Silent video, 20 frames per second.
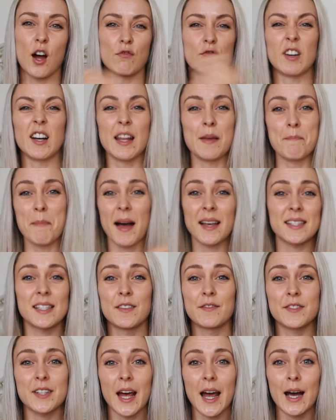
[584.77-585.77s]
a really
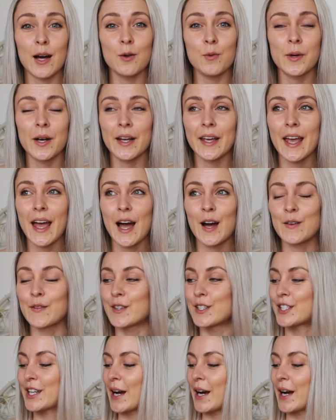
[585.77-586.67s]
massive towel when I get out of the